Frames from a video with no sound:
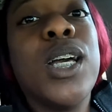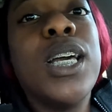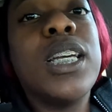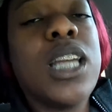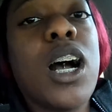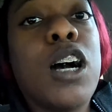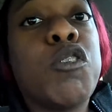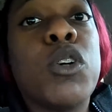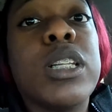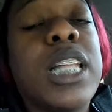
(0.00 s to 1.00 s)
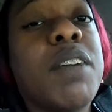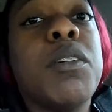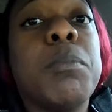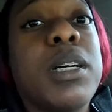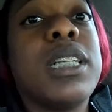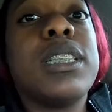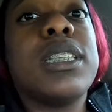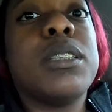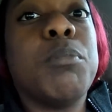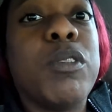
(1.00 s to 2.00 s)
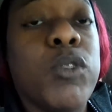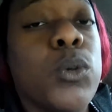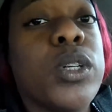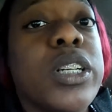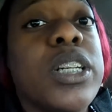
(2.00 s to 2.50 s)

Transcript: y'all, for 11 months before